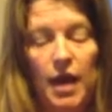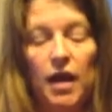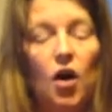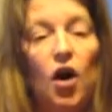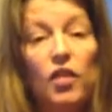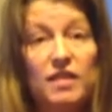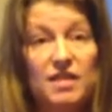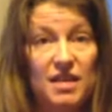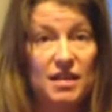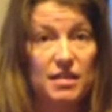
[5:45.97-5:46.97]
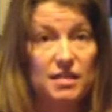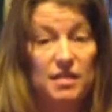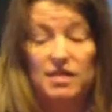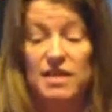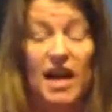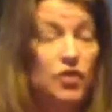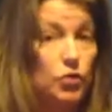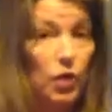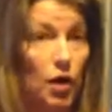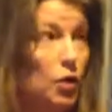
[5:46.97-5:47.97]
And all this is
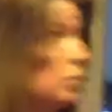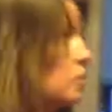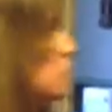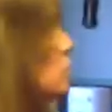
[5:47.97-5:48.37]
natural oats,